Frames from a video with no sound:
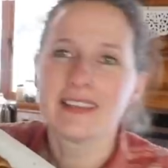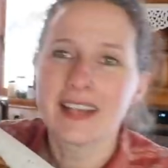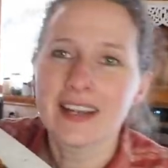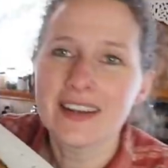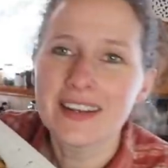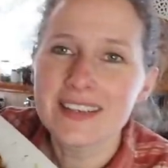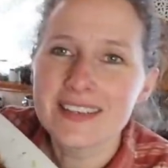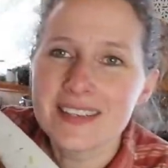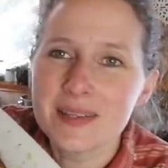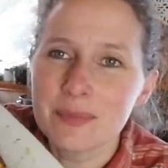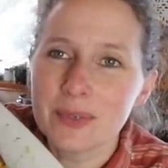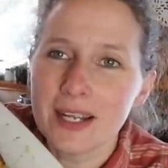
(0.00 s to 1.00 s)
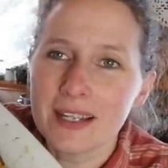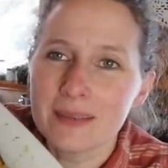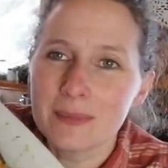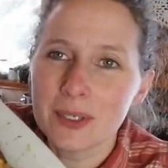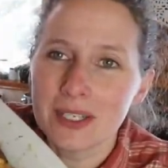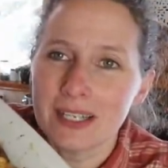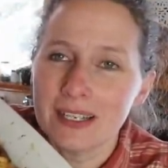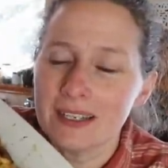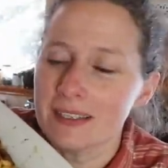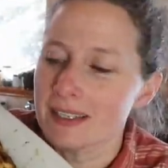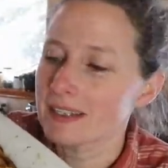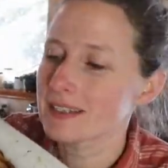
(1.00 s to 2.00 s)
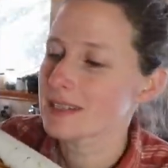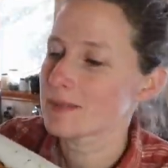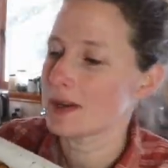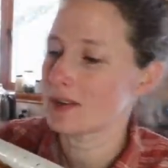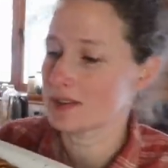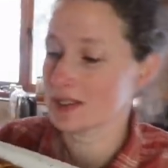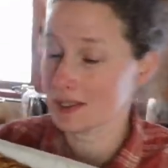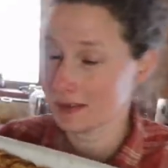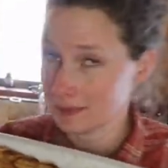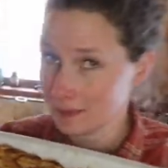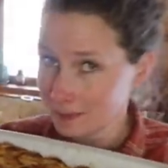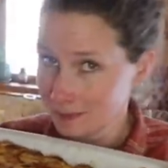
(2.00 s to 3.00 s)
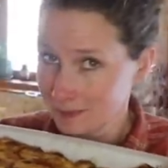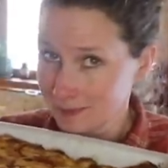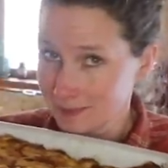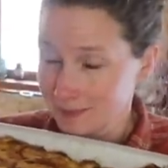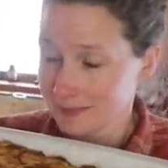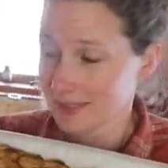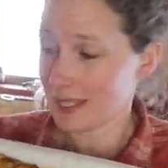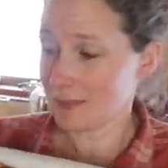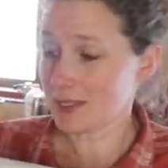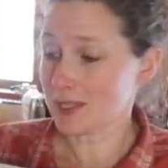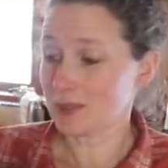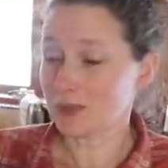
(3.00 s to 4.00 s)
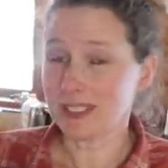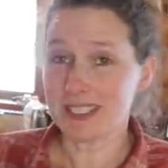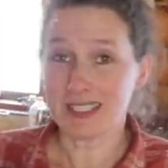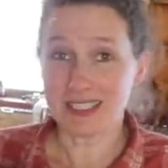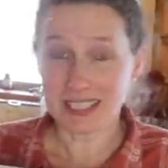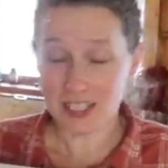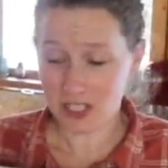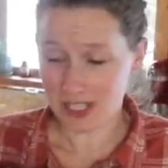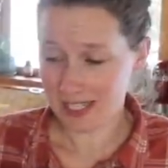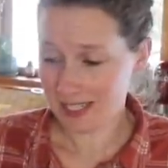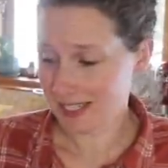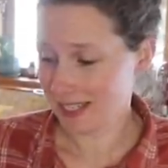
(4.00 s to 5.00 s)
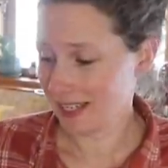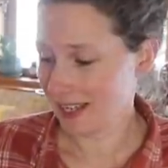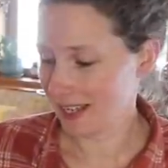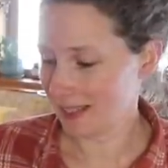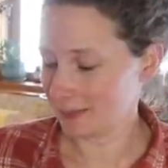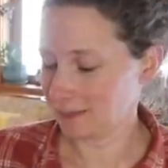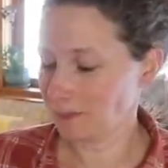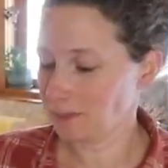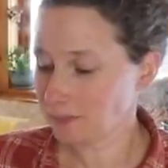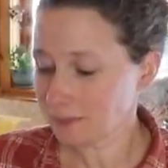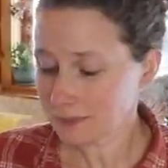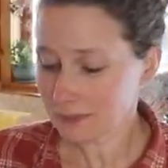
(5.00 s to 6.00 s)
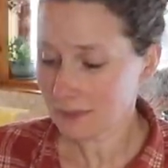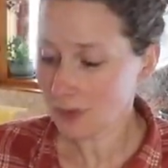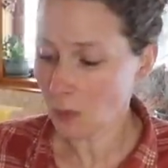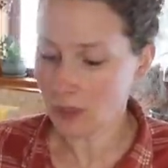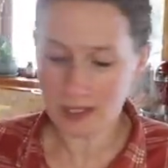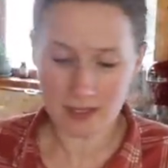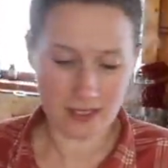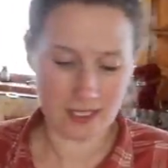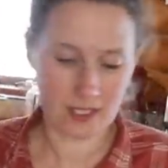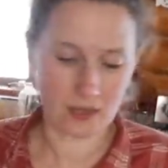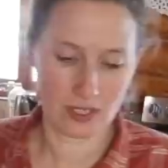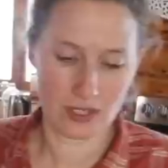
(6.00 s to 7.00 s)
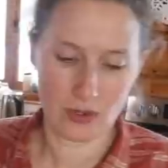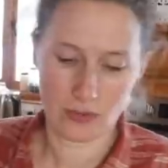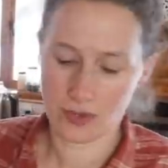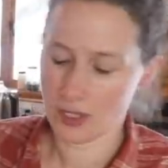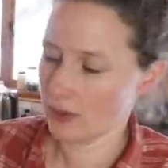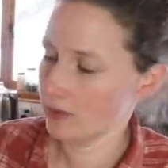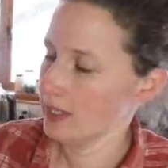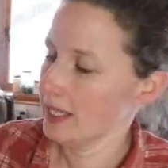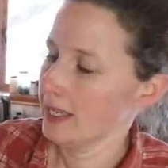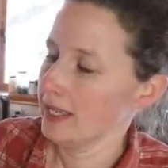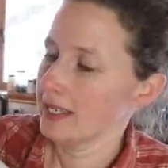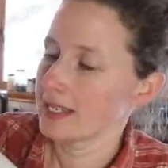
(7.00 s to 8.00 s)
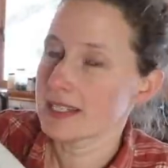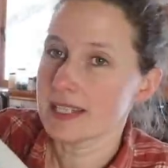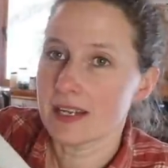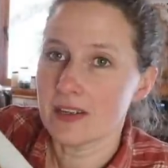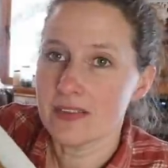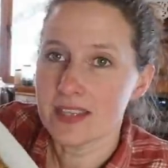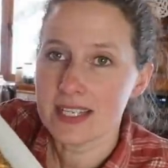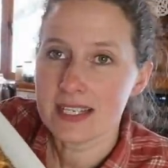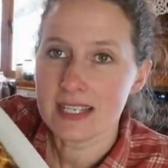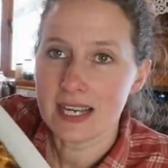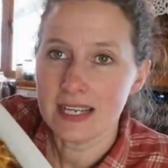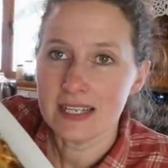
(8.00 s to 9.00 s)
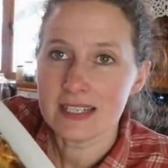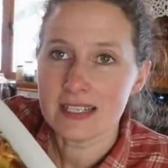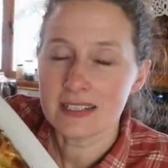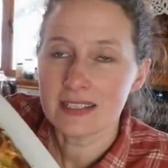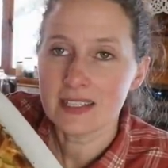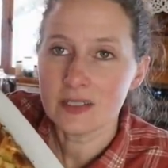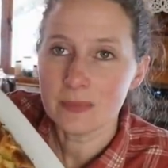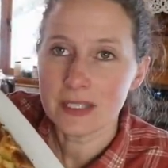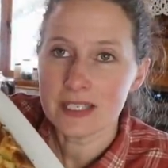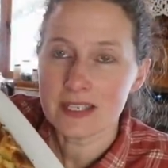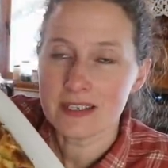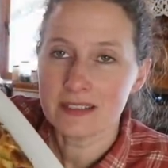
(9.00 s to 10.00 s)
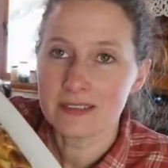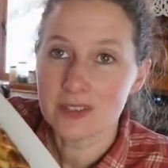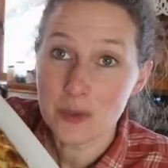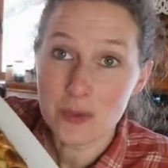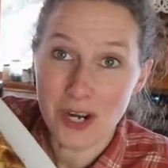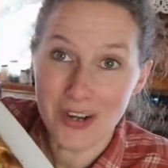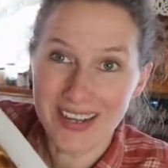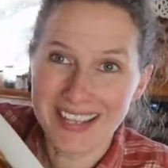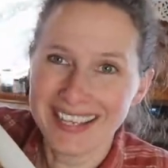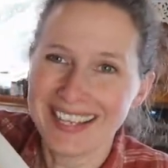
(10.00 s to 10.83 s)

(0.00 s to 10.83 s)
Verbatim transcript: there is the bread pudding, and it smells absolutely delicious. Um, one of the things you can note though is that on this side it's a little bit too dark,